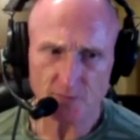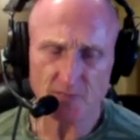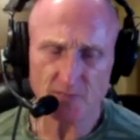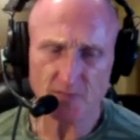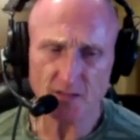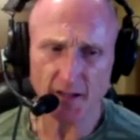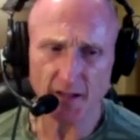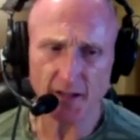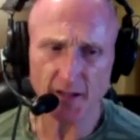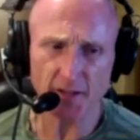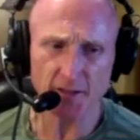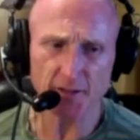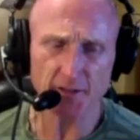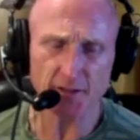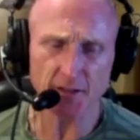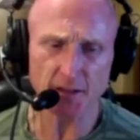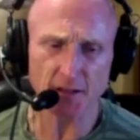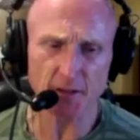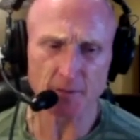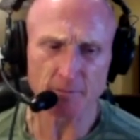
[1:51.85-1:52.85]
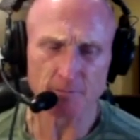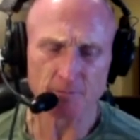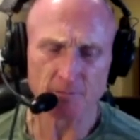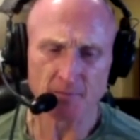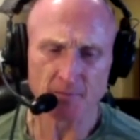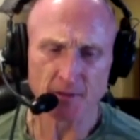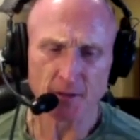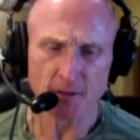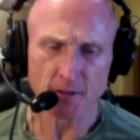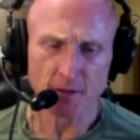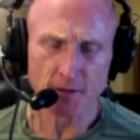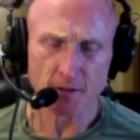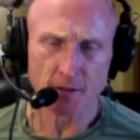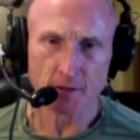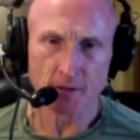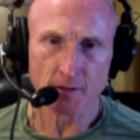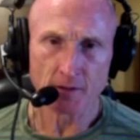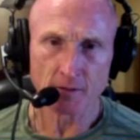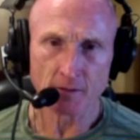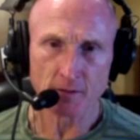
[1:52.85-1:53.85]
And, uh,
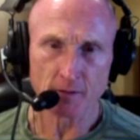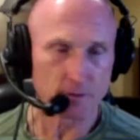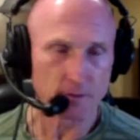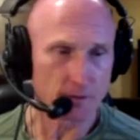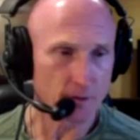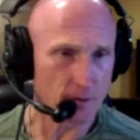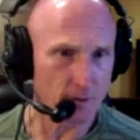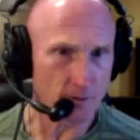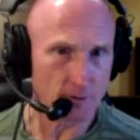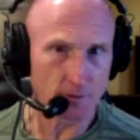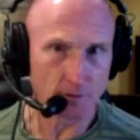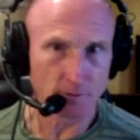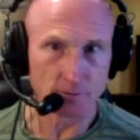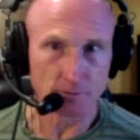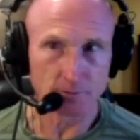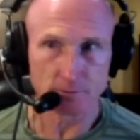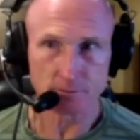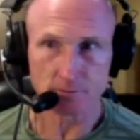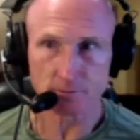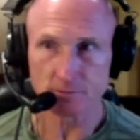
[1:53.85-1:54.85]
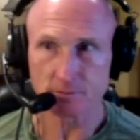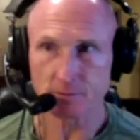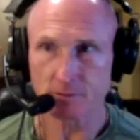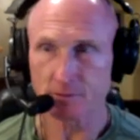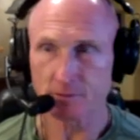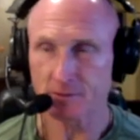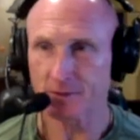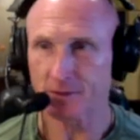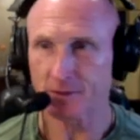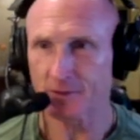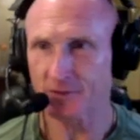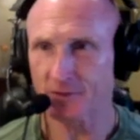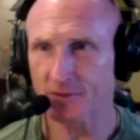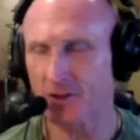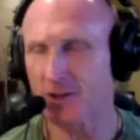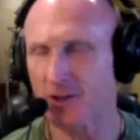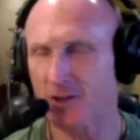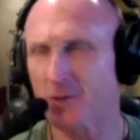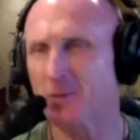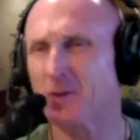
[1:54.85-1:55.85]
uh-oh, oh,
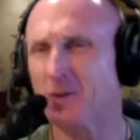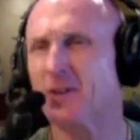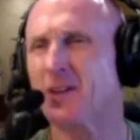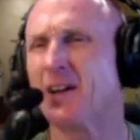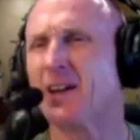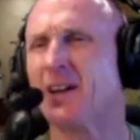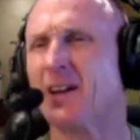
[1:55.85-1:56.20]
sorry about that.